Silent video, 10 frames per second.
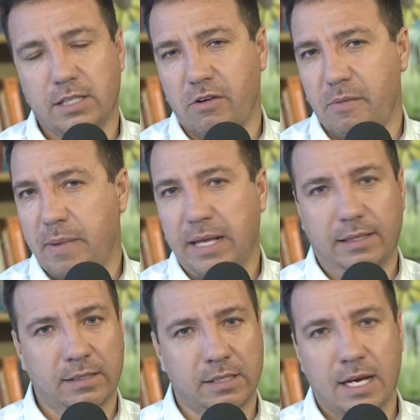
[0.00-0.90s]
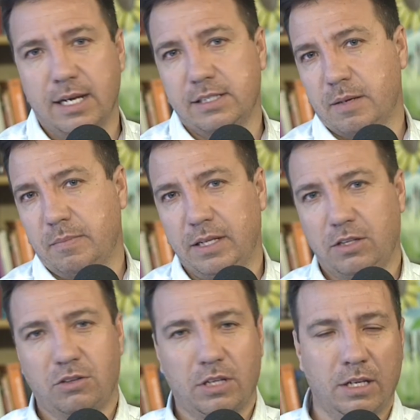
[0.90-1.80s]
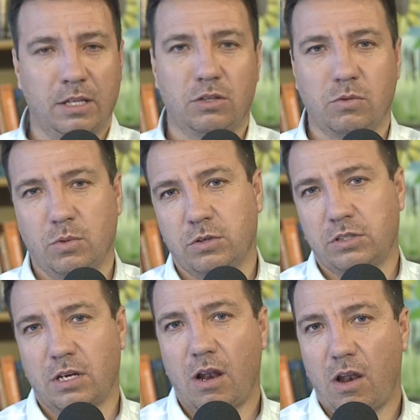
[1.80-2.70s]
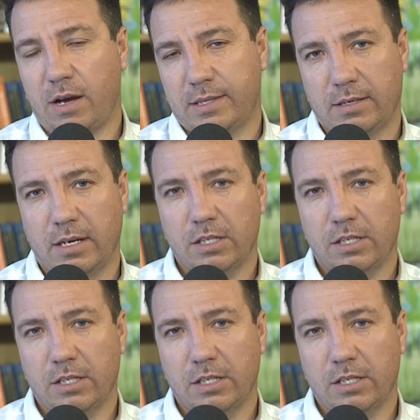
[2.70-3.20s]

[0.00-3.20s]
and repent is simply to turn towards light.